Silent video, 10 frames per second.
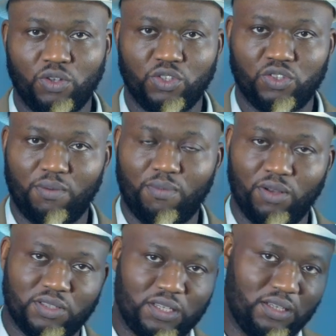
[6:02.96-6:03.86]
goes into the
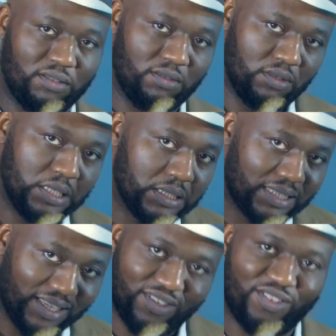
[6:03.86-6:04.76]
mosque,
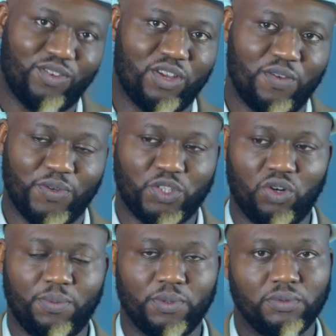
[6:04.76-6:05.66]
then she's looking for
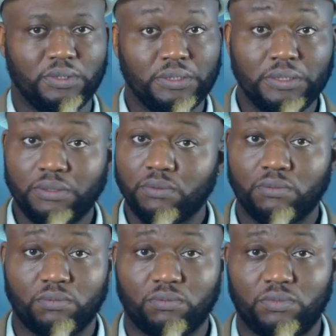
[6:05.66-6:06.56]
trouble.
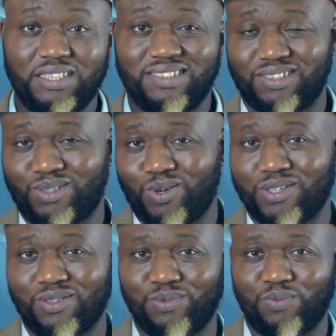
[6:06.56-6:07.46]
These
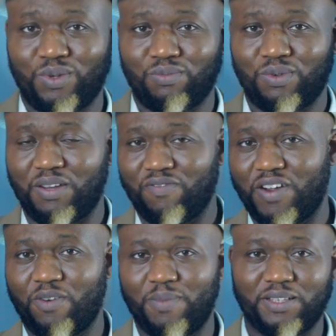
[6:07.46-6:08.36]
social
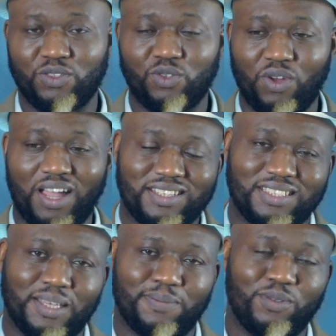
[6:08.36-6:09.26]
environments do not
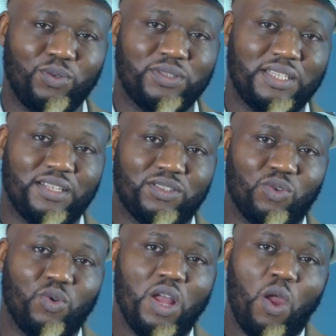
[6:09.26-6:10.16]
accept those things.
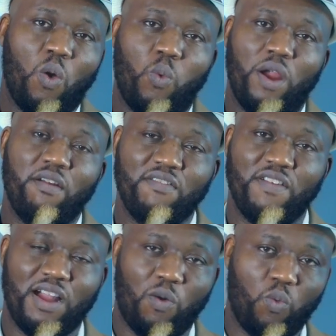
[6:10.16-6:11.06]
So wherever
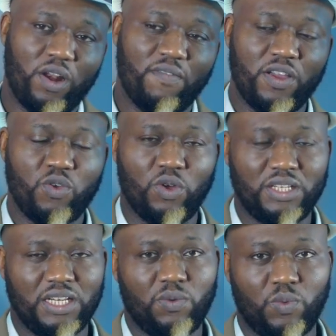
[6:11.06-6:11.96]
and whatever you are
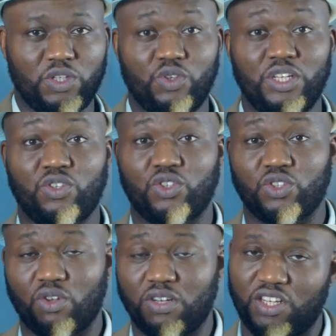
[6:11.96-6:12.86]
dealing with, you need to
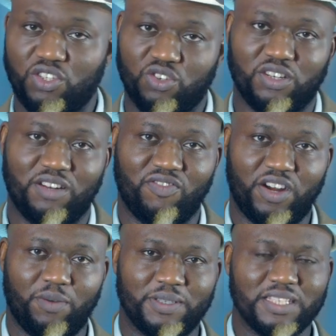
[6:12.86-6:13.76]
study the social
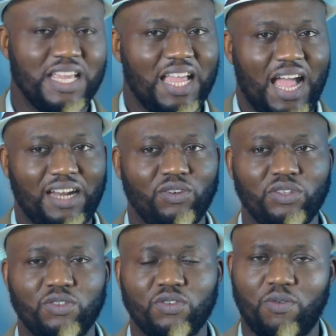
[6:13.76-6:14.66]
environment.
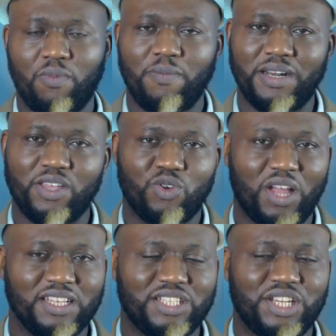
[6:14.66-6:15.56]
And remember that you
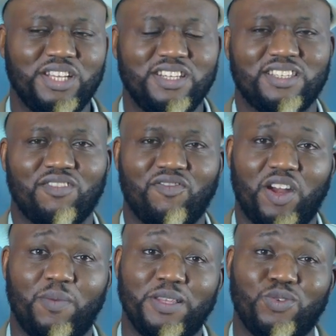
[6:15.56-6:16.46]
can't change this
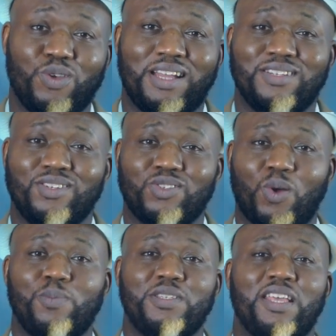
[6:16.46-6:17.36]
environment. You can just
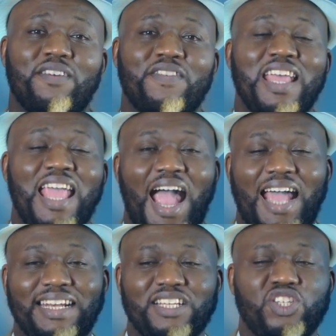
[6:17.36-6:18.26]
observe
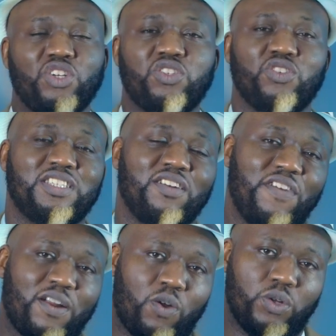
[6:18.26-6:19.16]
and adjust yourself
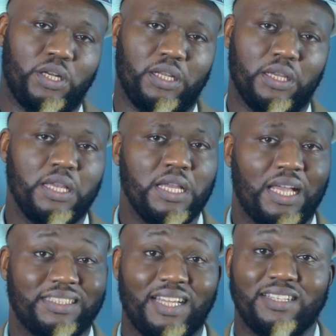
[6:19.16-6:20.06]
accordingly.
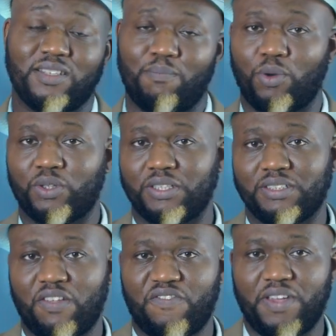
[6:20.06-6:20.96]
And that's the important
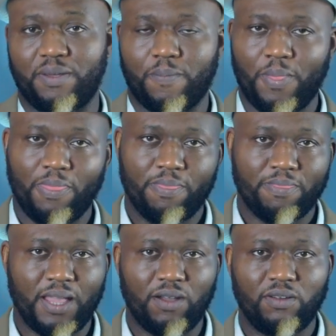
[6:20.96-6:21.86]
thing.
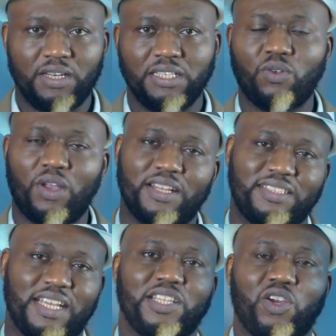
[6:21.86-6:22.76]
Now, let's look at
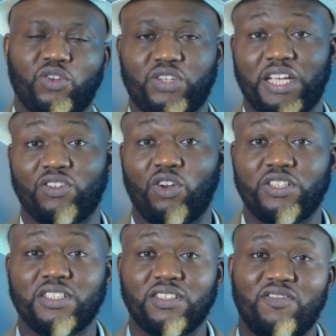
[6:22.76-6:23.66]
the
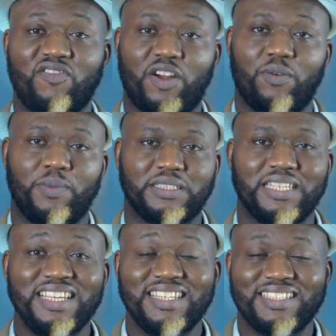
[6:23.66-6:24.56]
technological environment.
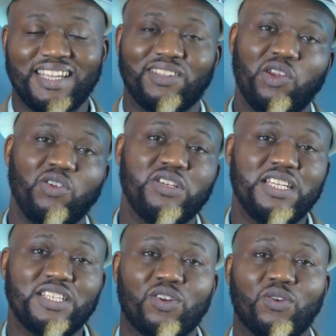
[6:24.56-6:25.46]
Technology
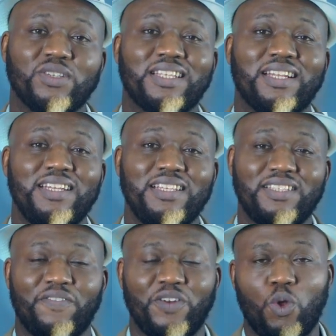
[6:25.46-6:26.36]
is constantly
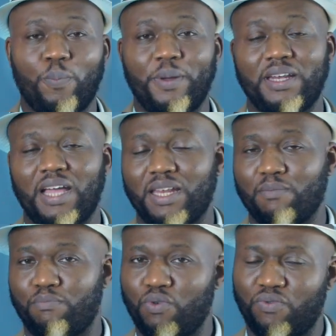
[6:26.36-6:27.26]
developing and
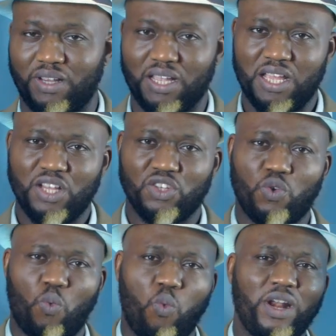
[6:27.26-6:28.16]
improving. So
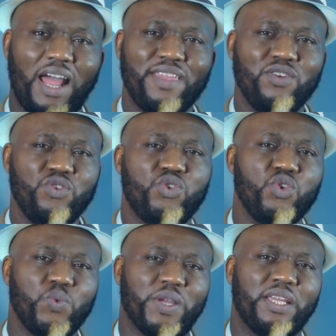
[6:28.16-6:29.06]
what are you
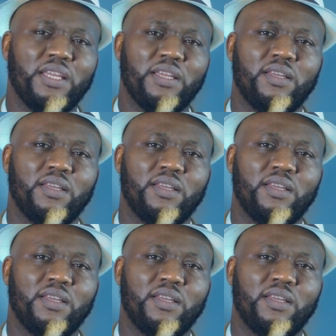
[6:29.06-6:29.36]
doing